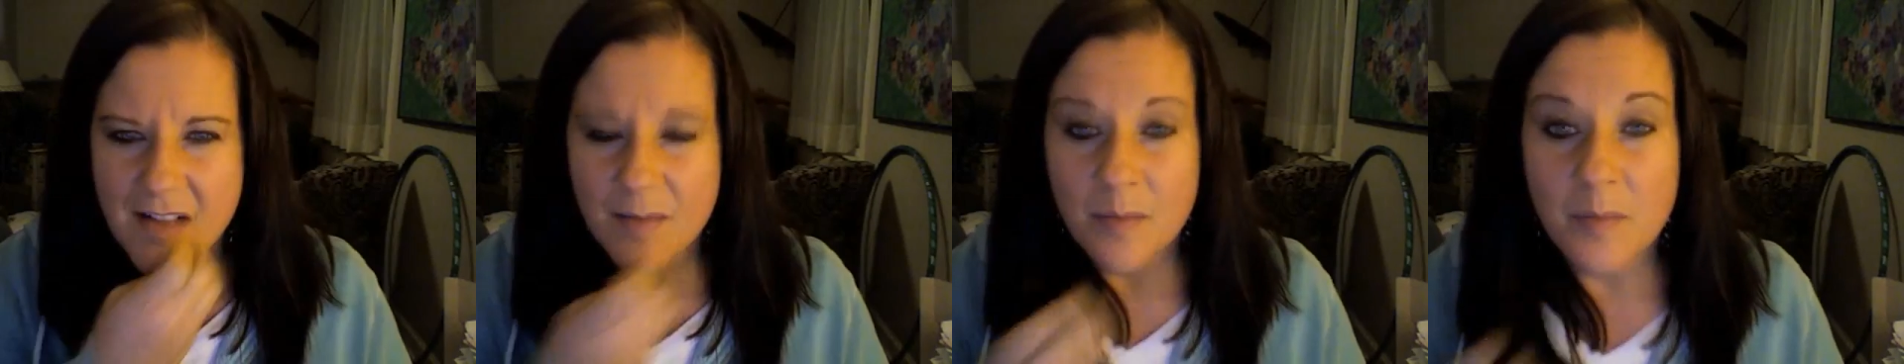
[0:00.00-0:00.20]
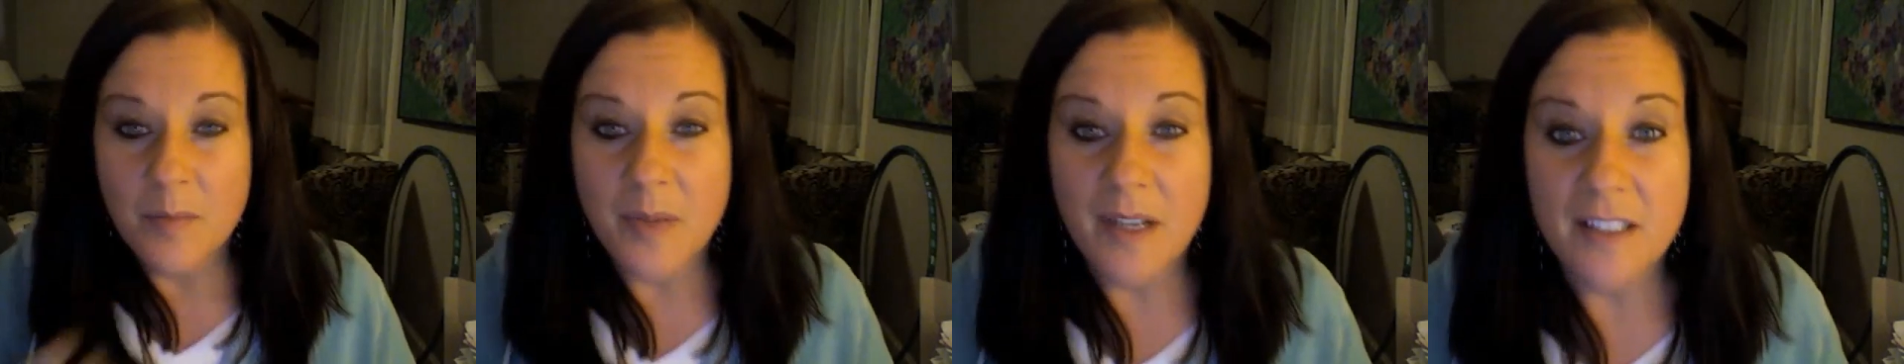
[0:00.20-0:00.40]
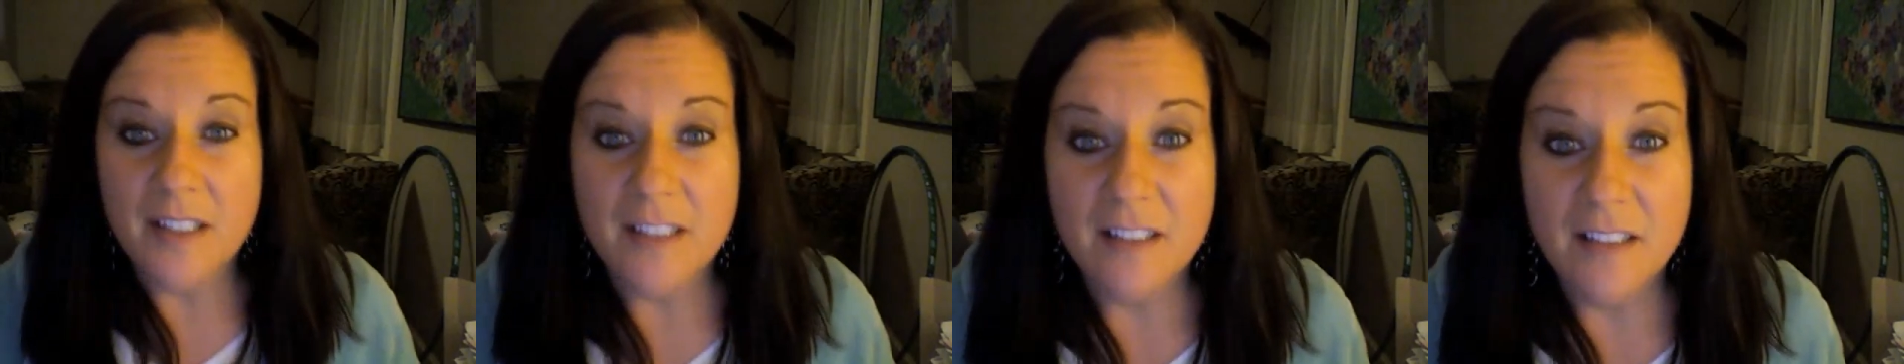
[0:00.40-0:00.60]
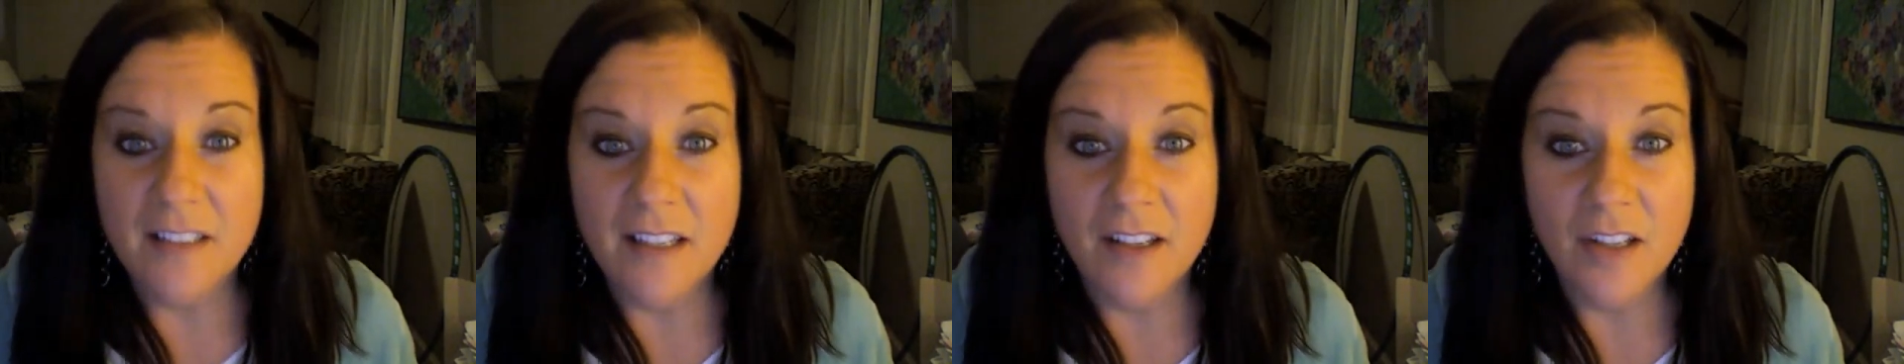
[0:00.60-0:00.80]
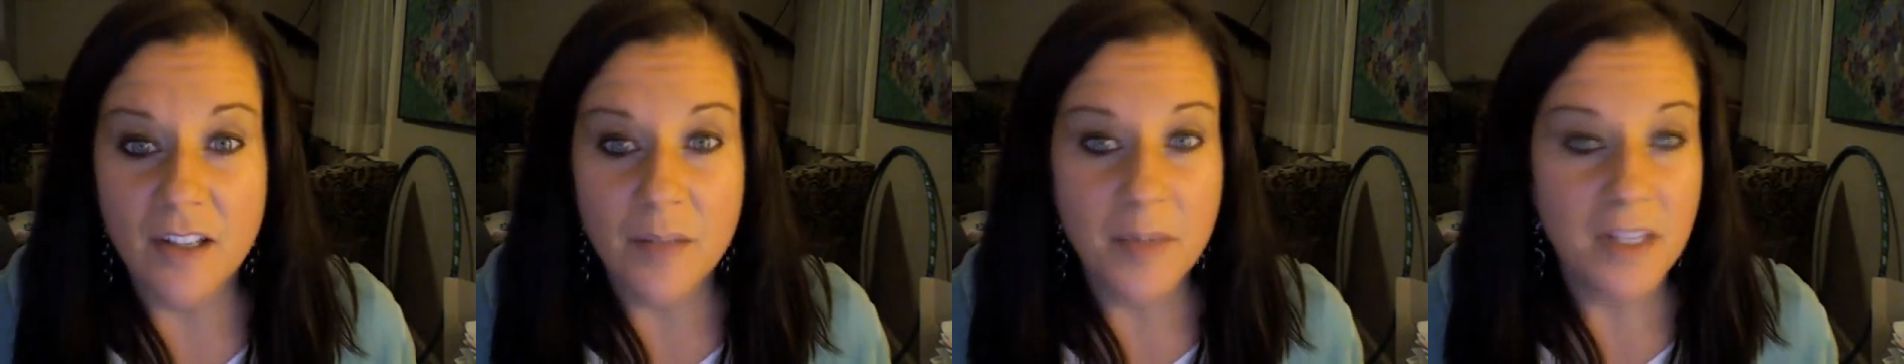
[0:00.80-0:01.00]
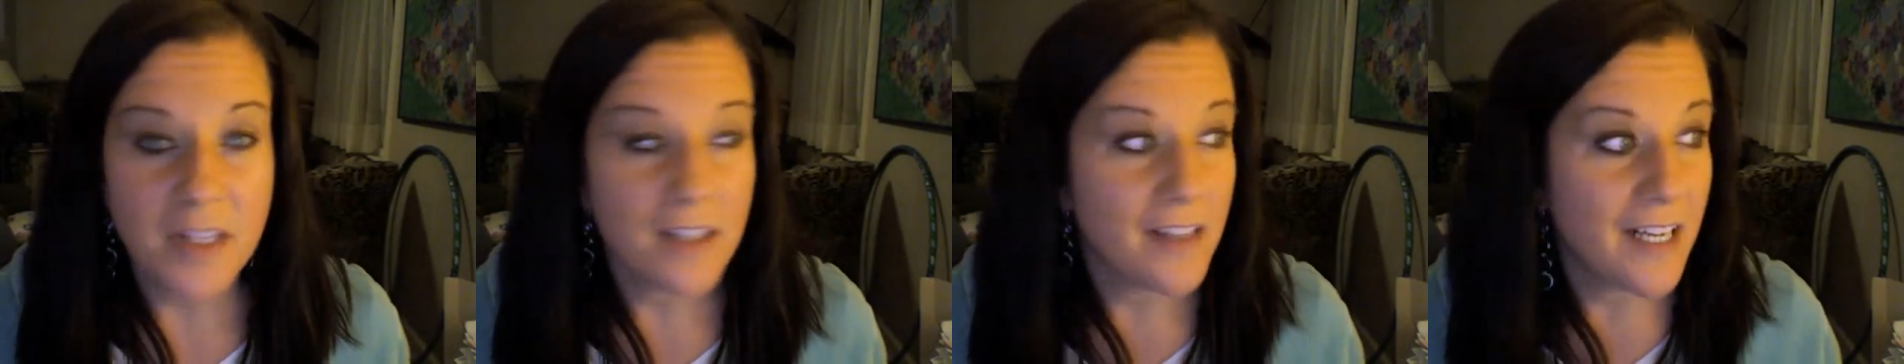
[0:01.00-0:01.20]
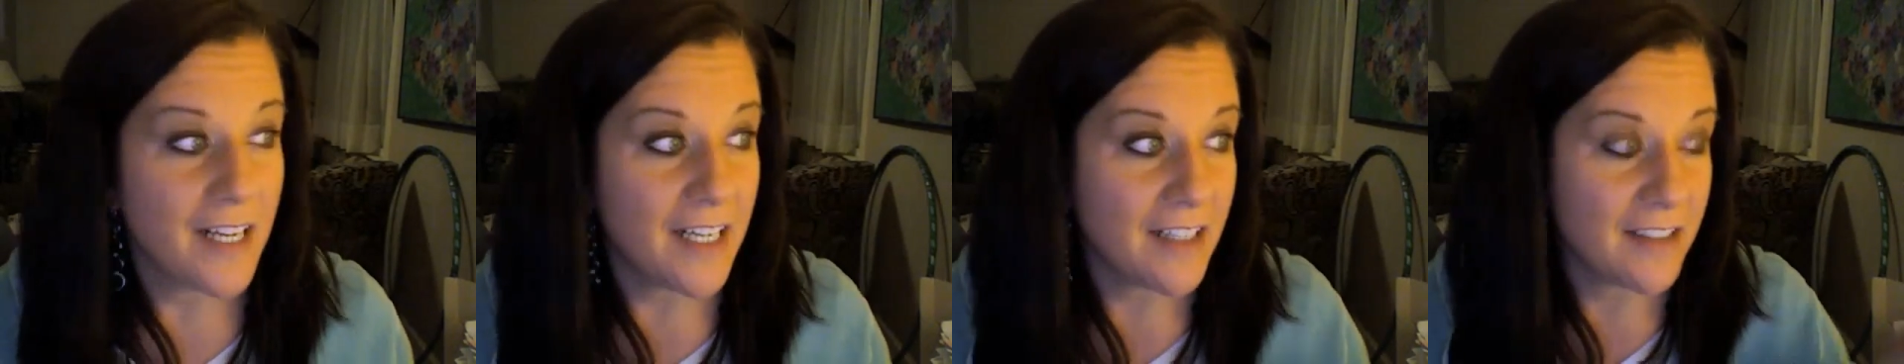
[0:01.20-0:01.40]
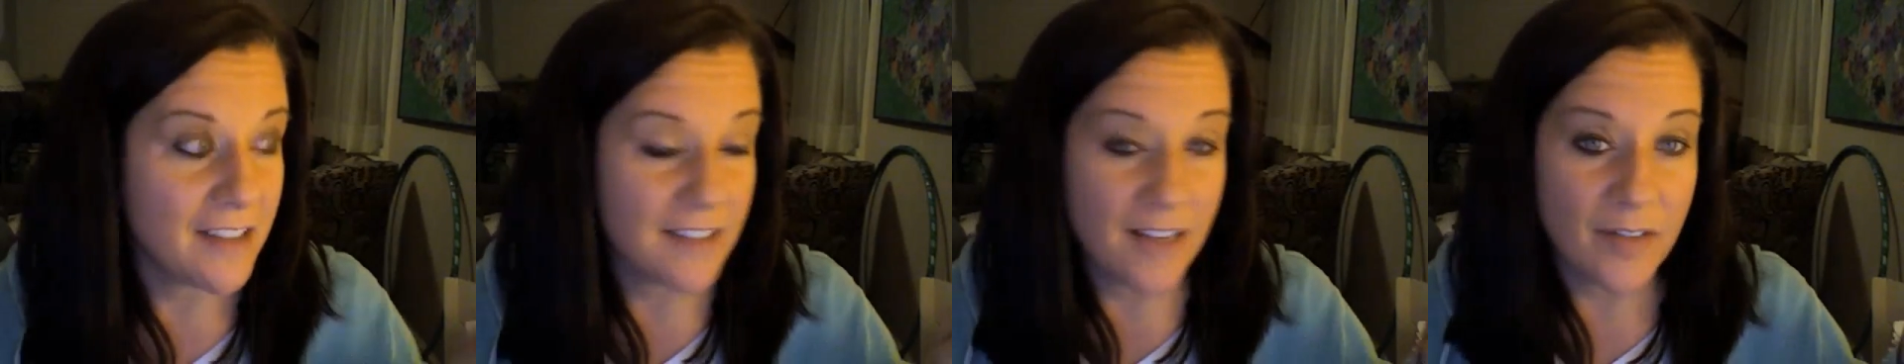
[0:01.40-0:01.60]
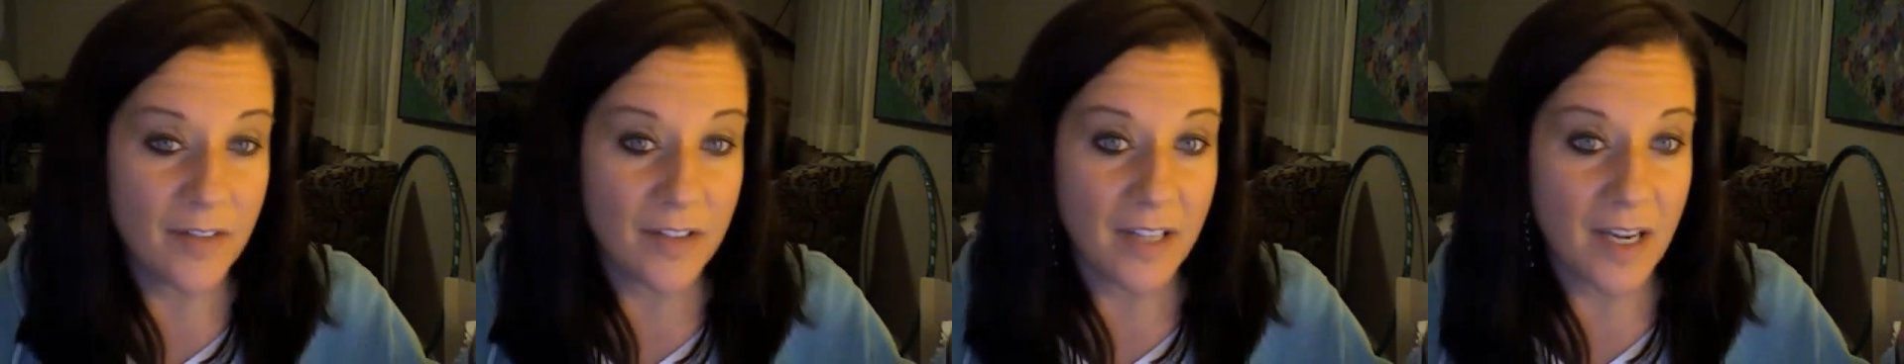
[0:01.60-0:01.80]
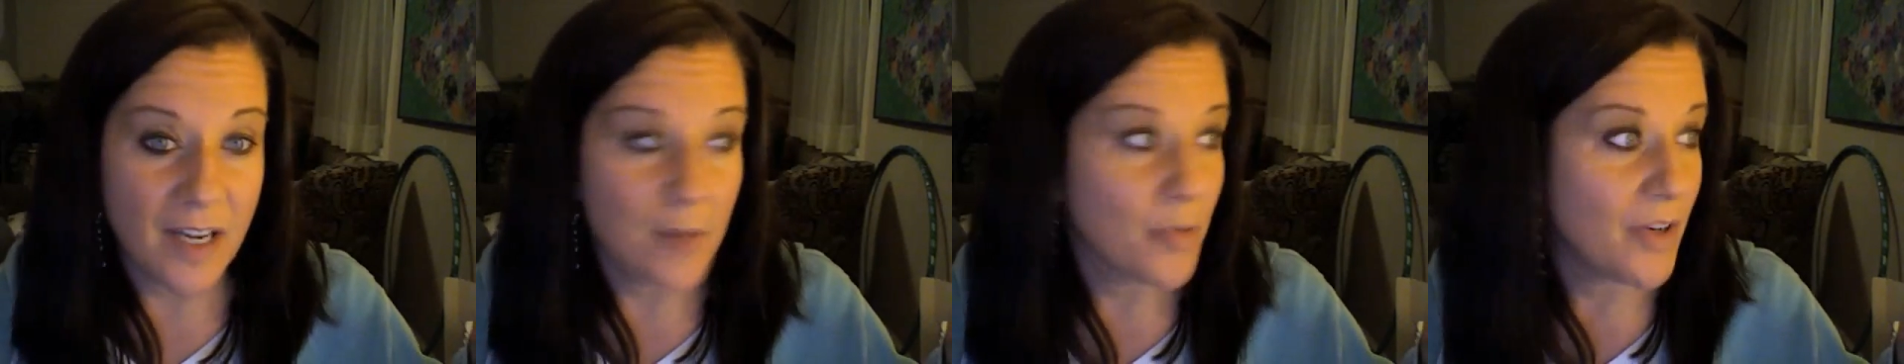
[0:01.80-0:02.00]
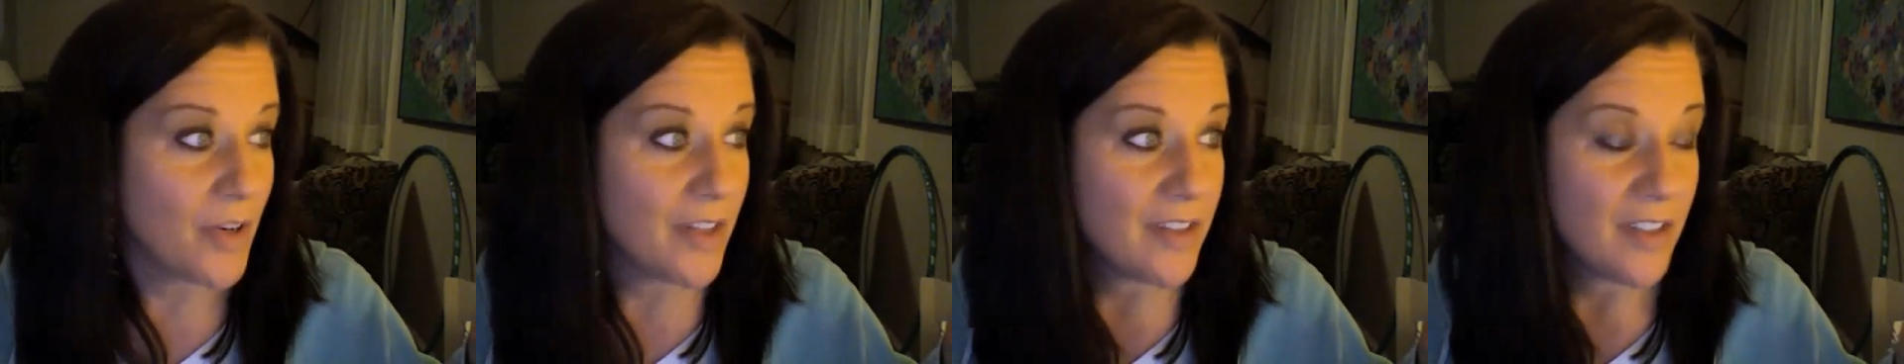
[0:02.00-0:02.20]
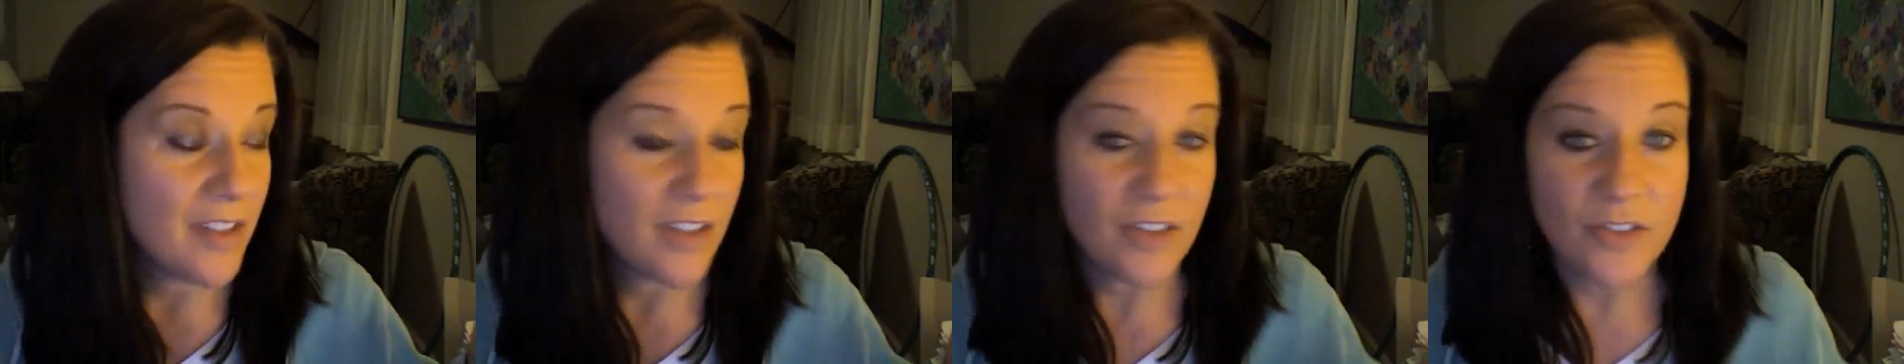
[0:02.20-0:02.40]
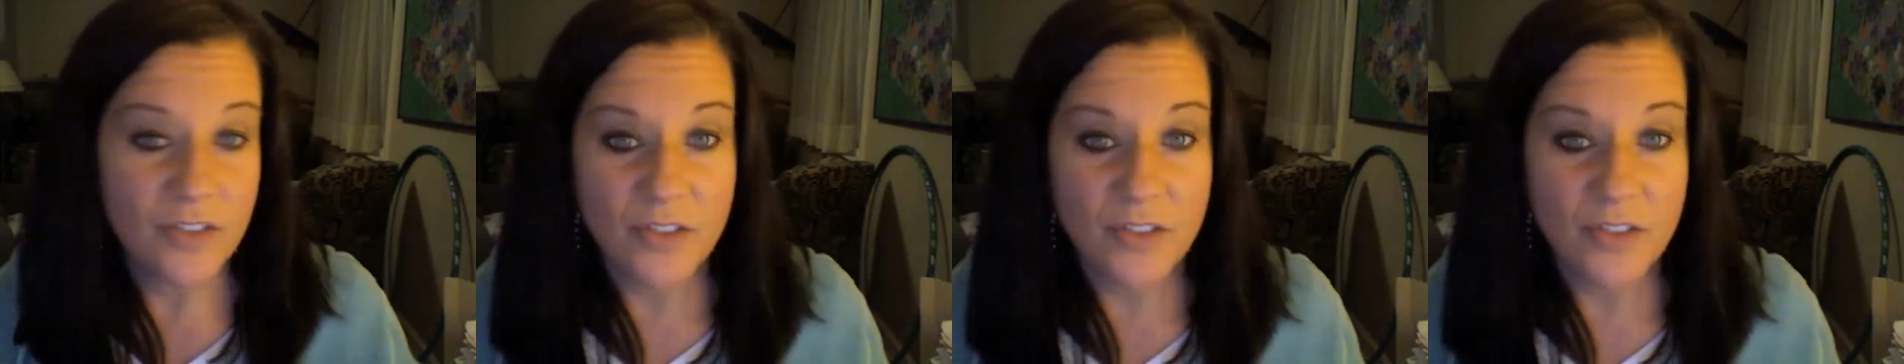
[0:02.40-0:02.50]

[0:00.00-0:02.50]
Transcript: But it could be the light because I have a lamp right there,